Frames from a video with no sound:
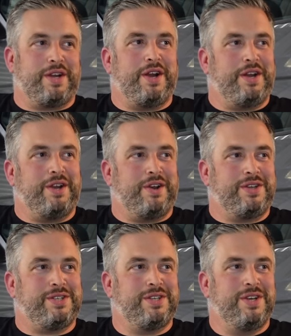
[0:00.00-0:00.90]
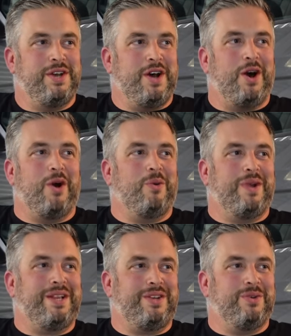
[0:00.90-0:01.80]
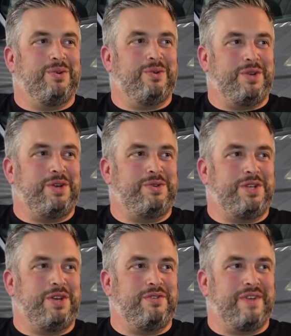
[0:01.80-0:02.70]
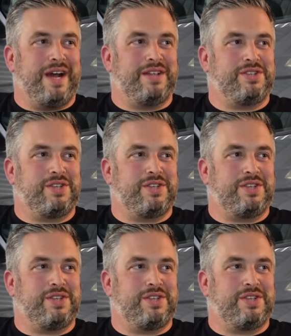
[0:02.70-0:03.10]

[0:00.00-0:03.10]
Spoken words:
cutting a nice hole in your new to you van.